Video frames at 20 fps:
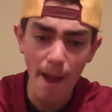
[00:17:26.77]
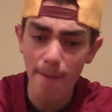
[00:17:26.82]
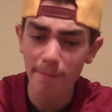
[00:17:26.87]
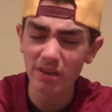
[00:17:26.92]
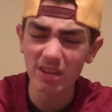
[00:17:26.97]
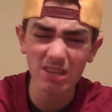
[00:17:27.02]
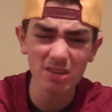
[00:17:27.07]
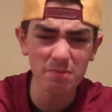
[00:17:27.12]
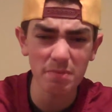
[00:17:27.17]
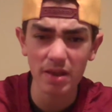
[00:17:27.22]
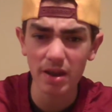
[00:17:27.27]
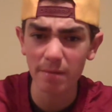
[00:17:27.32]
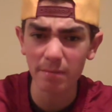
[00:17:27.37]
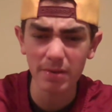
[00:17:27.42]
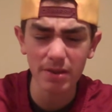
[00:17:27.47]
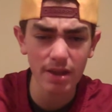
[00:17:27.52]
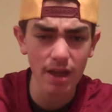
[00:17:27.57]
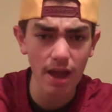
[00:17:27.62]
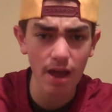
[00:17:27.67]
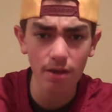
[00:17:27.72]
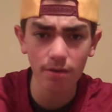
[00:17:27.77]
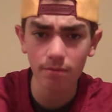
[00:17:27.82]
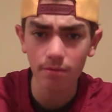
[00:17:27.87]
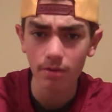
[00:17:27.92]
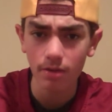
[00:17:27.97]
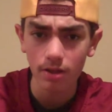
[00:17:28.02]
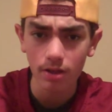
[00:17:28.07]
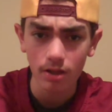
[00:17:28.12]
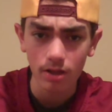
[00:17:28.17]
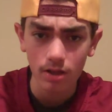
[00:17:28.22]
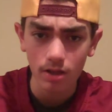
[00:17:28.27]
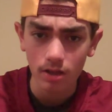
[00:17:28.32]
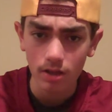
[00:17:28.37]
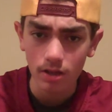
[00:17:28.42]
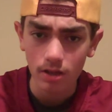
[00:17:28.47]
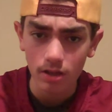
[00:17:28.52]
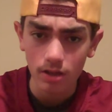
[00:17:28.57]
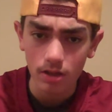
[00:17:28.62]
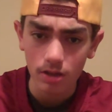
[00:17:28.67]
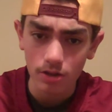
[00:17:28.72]
I mean, he's been up and down.
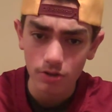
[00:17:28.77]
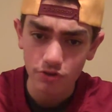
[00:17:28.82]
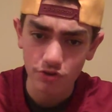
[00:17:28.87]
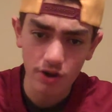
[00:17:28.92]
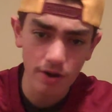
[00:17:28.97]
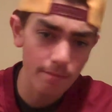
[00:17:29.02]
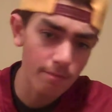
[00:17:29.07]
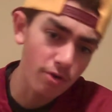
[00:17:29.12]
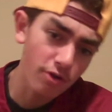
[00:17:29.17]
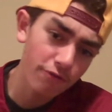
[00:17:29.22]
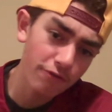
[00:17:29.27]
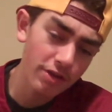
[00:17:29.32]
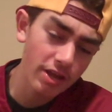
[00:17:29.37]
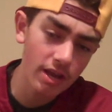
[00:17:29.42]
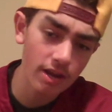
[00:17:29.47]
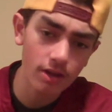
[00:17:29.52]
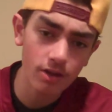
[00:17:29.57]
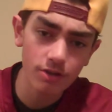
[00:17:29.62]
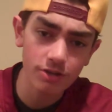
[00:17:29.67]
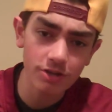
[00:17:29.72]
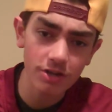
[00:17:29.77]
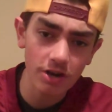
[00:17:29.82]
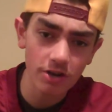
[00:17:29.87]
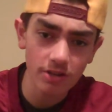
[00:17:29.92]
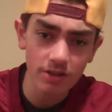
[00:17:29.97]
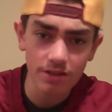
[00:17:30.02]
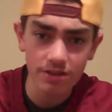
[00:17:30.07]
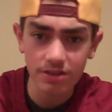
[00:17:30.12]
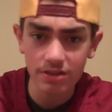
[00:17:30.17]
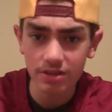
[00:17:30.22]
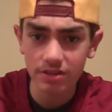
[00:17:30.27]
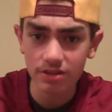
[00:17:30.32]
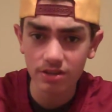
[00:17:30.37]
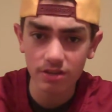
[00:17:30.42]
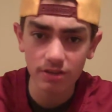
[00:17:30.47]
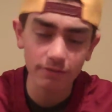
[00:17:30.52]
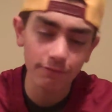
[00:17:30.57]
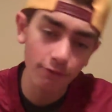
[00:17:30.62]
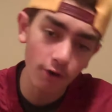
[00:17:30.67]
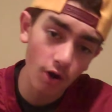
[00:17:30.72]
Trent Murphy had a good start to the
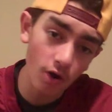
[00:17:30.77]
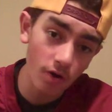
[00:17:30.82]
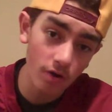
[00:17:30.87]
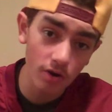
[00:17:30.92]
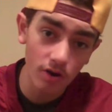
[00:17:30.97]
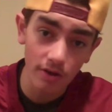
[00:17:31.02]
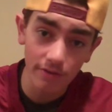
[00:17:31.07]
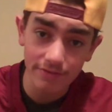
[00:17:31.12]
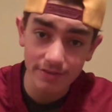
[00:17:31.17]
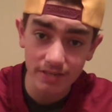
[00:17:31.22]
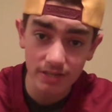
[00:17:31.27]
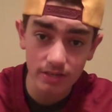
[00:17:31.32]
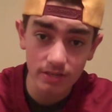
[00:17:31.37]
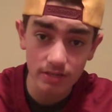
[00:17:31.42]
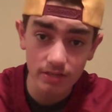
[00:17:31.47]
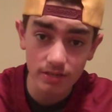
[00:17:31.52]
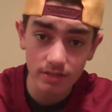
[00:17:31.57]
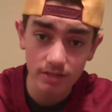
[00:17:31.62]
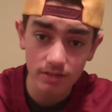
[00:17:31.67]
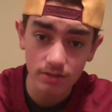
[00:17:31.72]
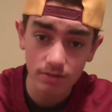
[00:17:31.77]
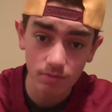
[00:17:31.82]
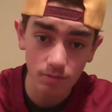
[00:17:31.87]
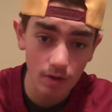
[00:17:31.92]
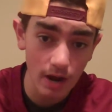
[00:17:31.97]
season. He's fallen off since.